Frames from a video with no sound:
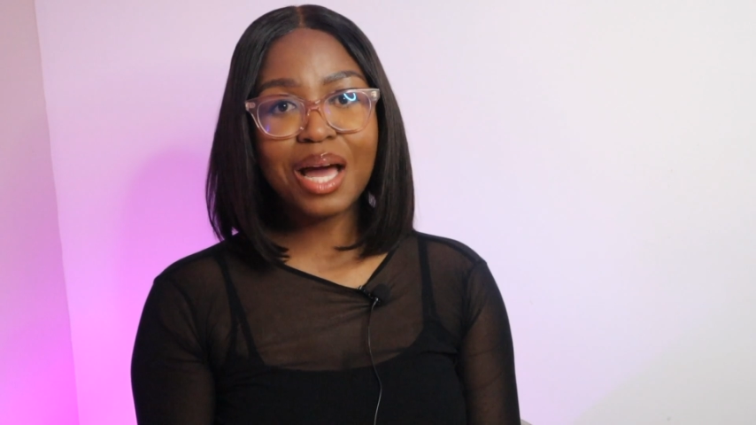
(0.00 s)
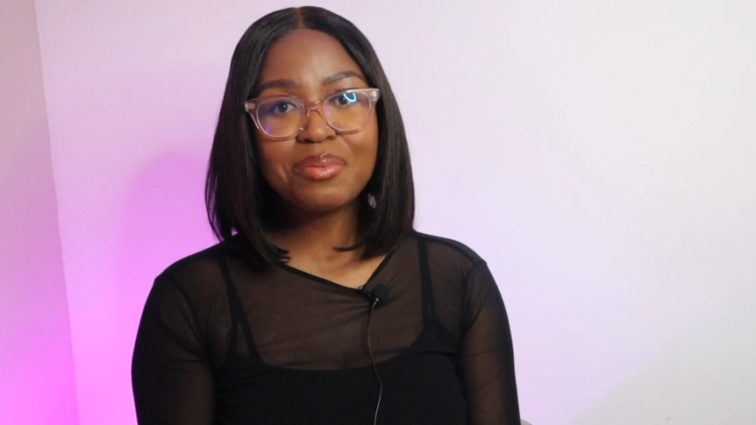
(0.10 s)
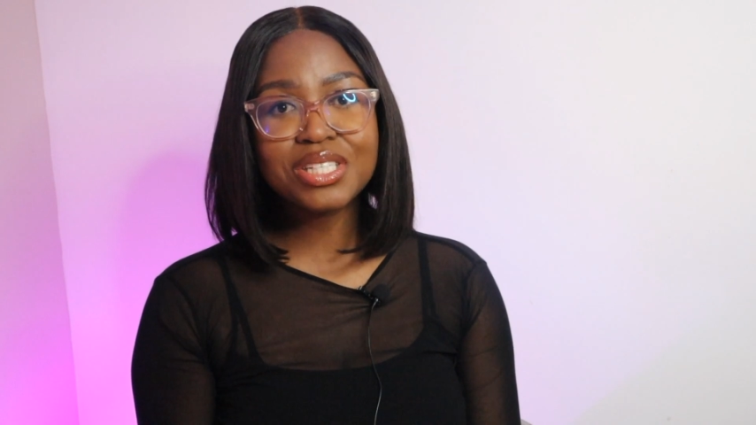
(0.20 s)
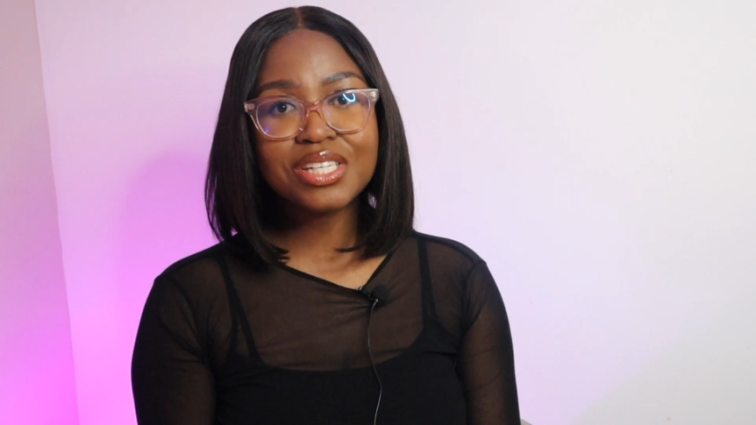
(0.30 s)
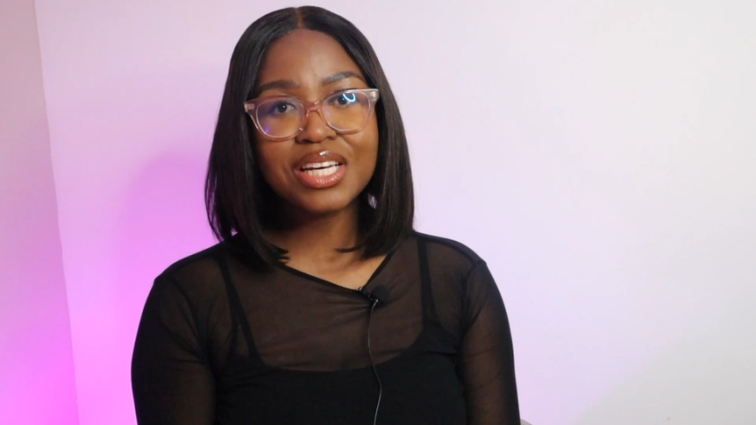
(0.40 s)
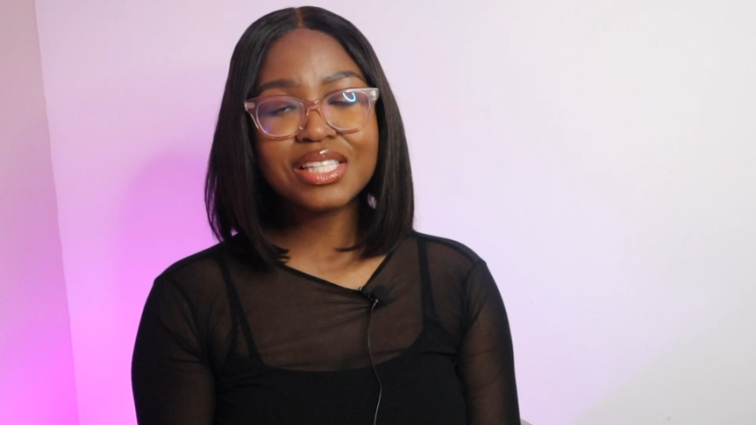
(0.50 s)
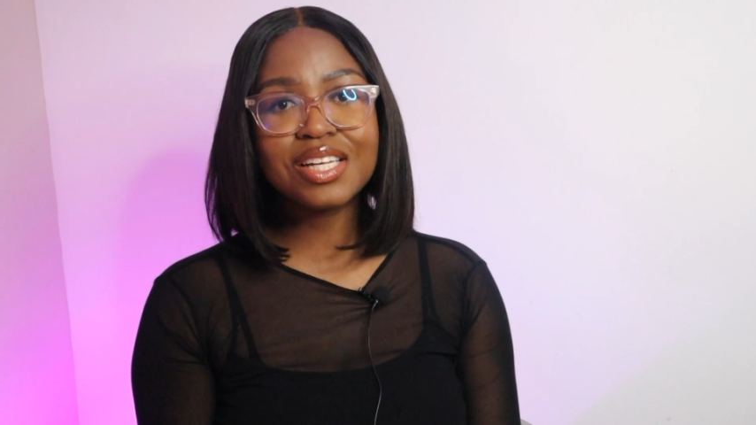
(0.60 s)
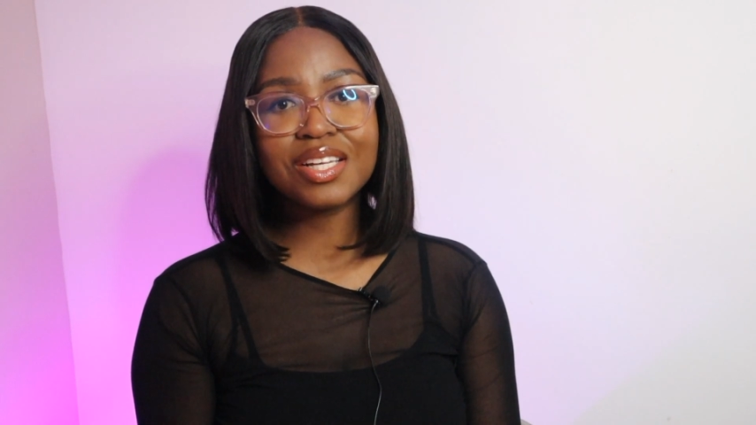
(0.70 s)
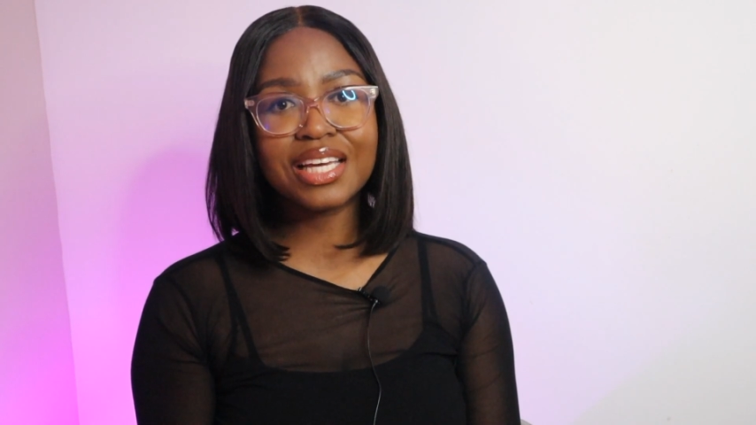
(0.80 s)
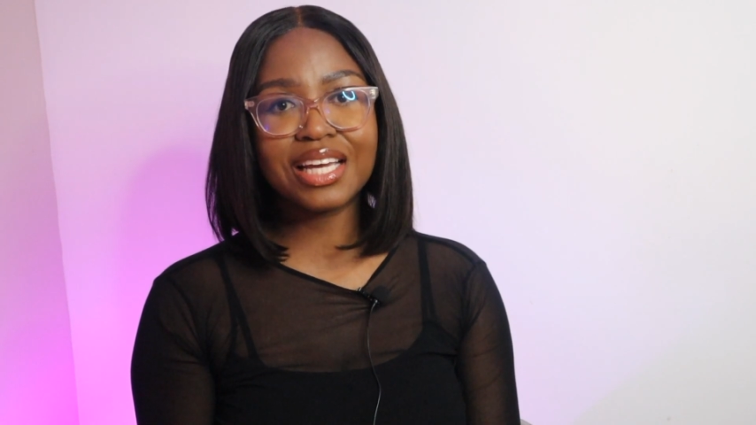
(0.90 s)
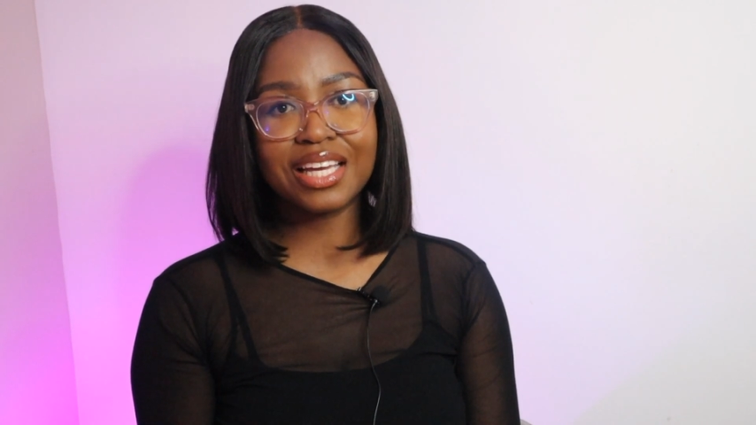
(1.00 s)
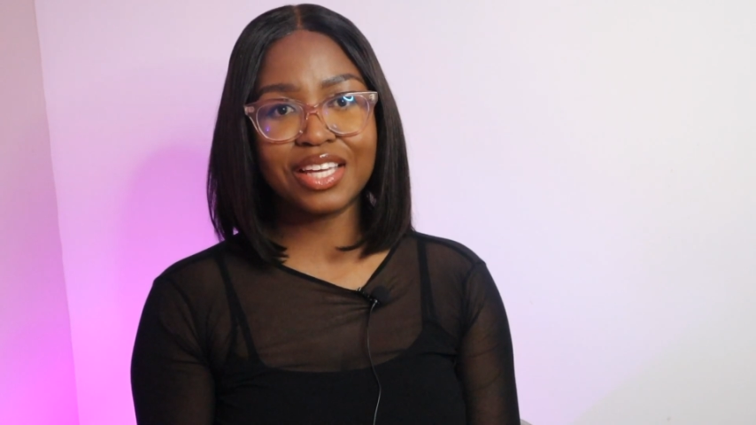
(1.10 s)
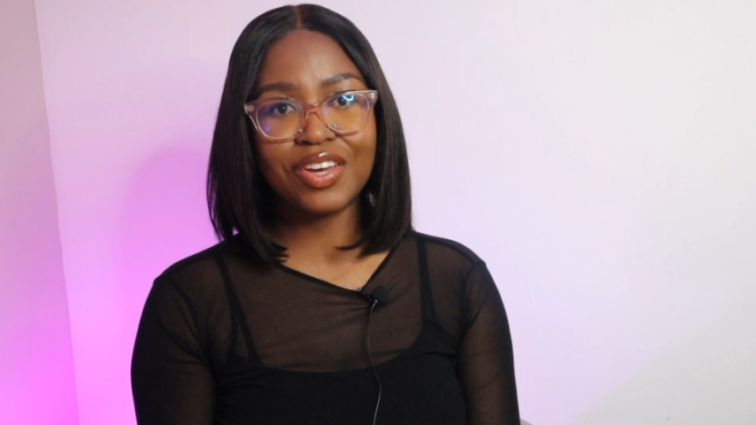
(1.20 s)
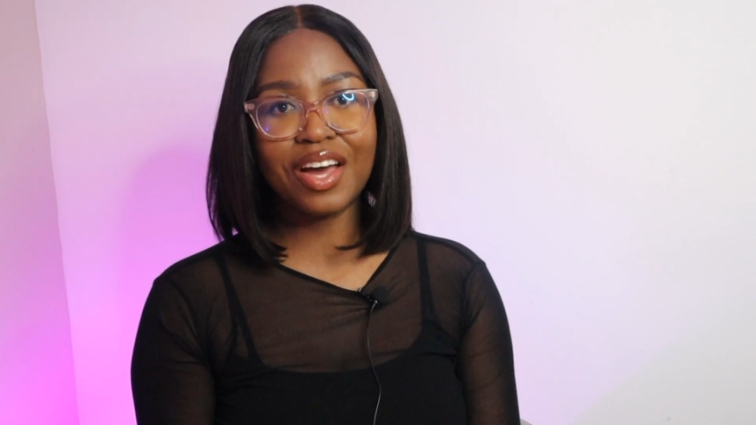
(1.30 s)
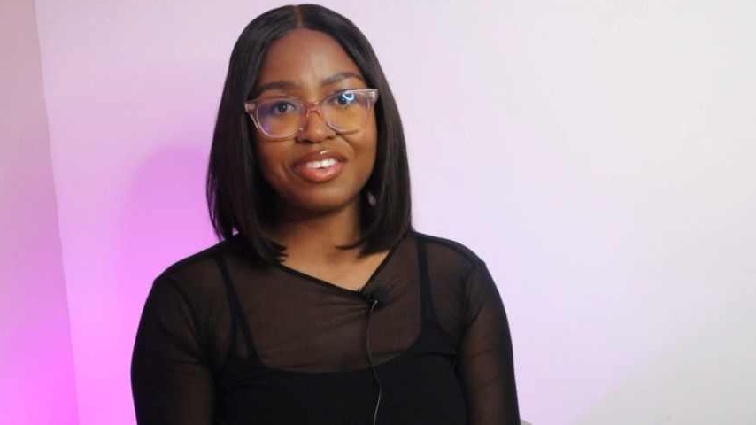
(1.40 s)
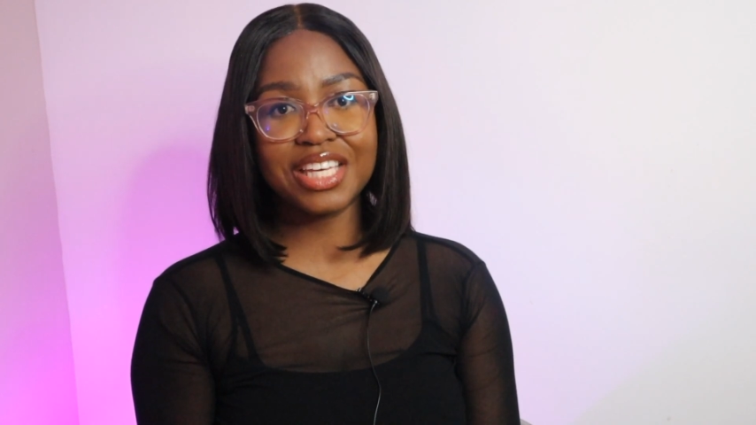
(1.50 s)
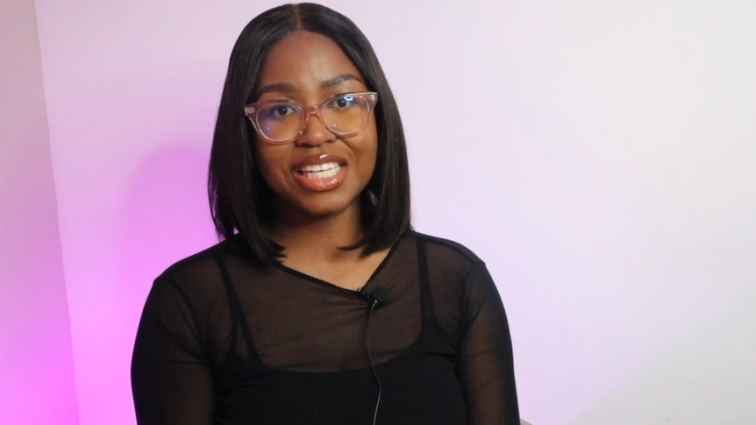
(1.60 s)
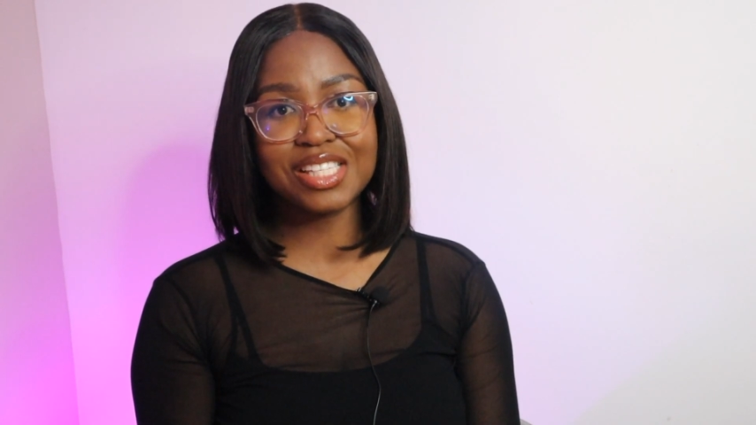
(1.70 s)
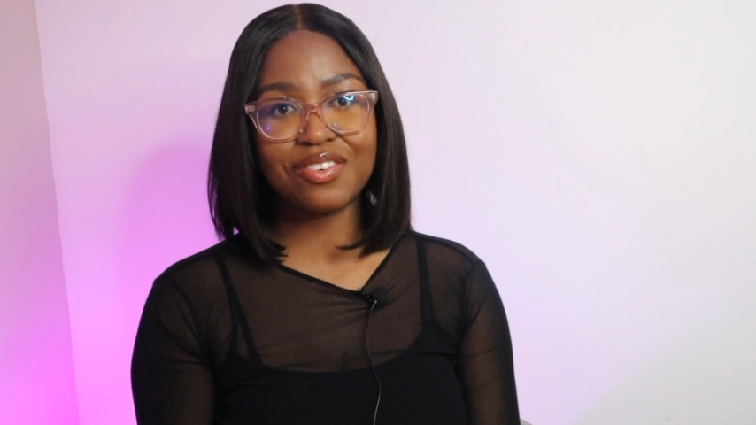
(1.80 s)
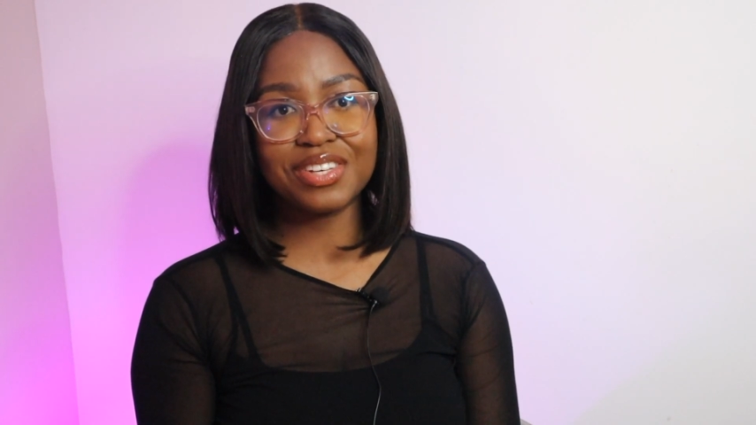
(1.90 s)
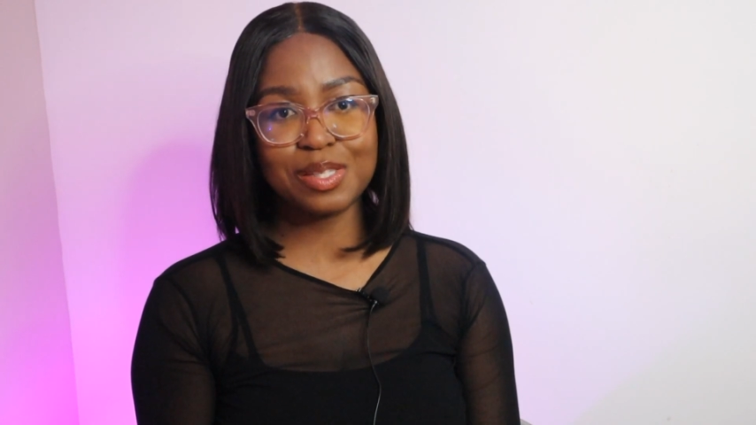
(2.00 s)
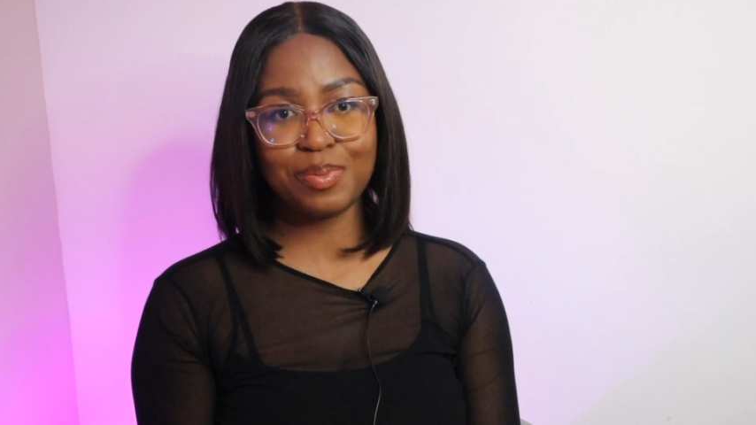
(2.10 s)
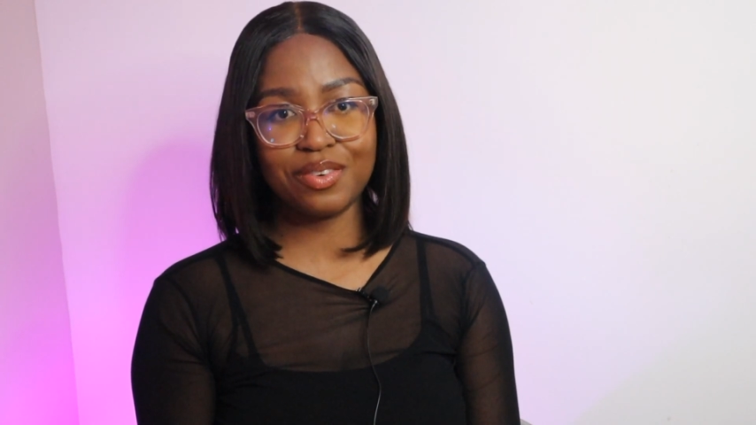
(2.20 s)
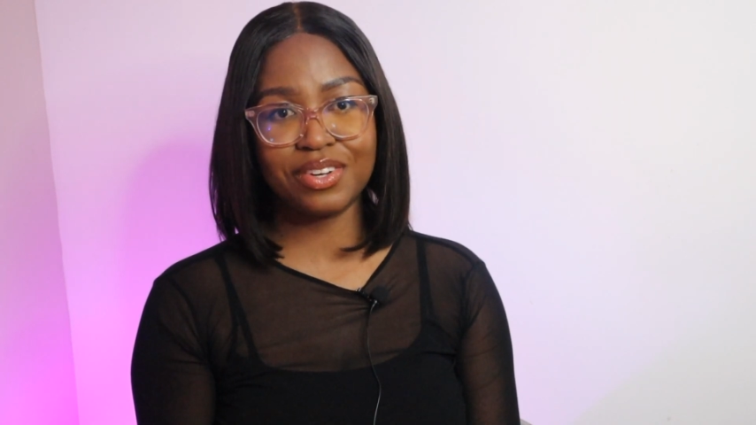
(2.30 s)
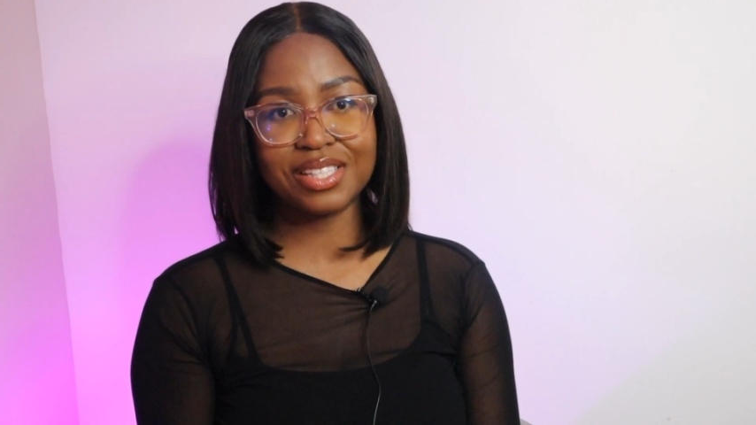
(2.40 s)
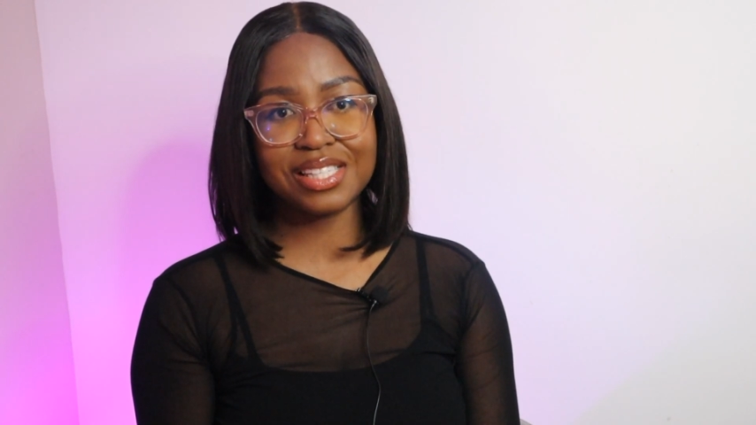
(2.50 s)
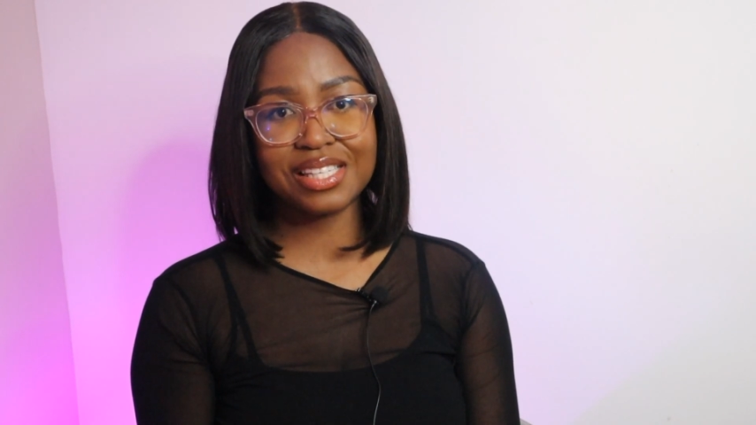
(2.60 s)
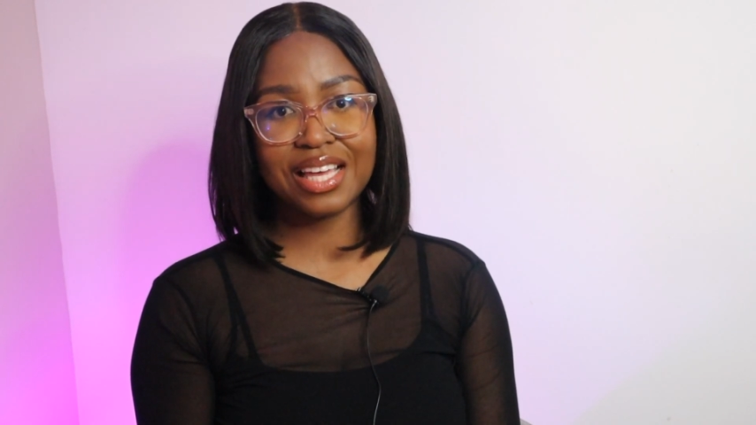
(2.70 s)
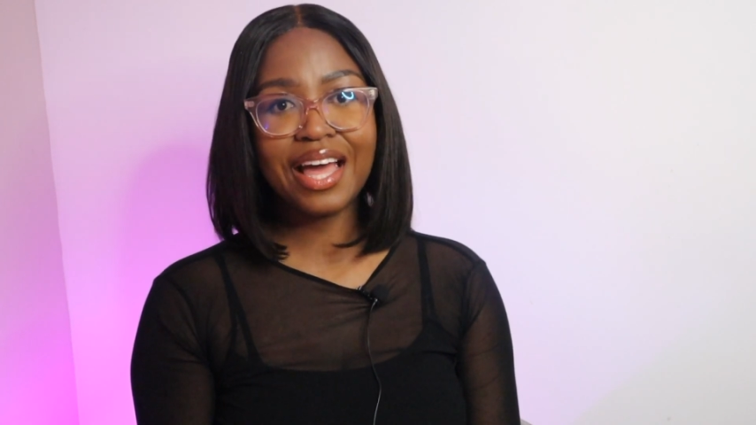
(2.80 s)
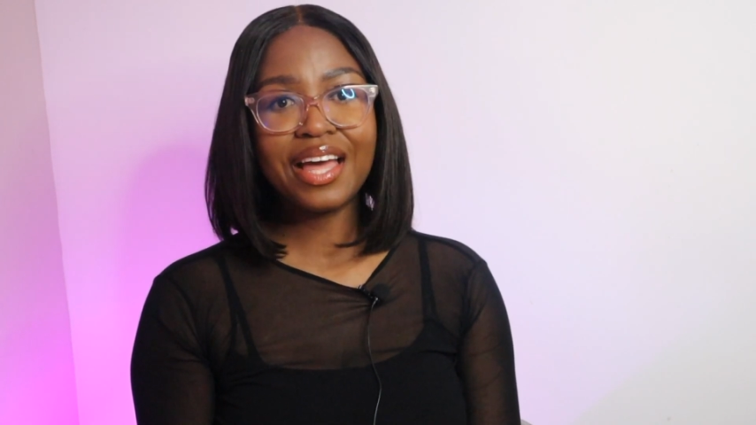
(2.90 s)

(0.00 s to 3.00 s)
amateur to looking like you have years of experience.